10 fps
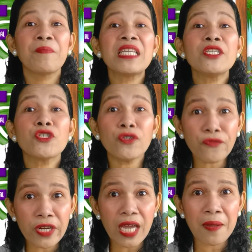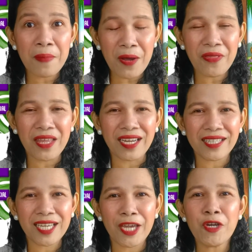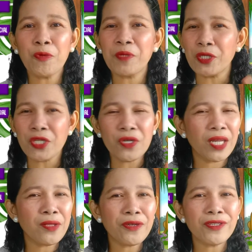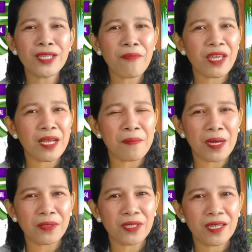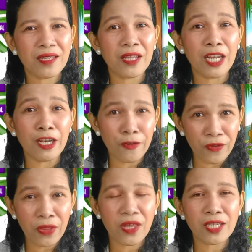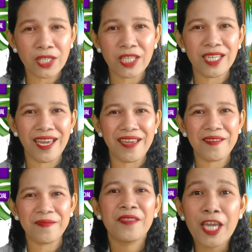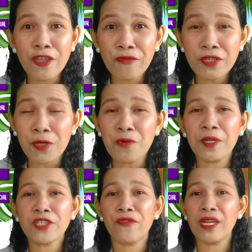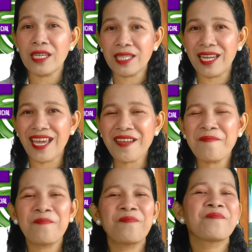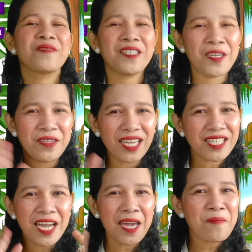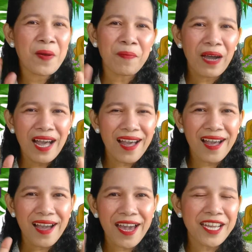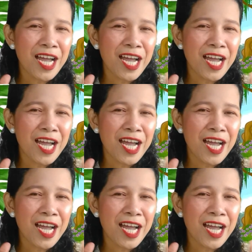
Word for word: Please don't forget about that. I hope that you had learned something about the living things today. Thank you so much for listening. See you next time. Bye.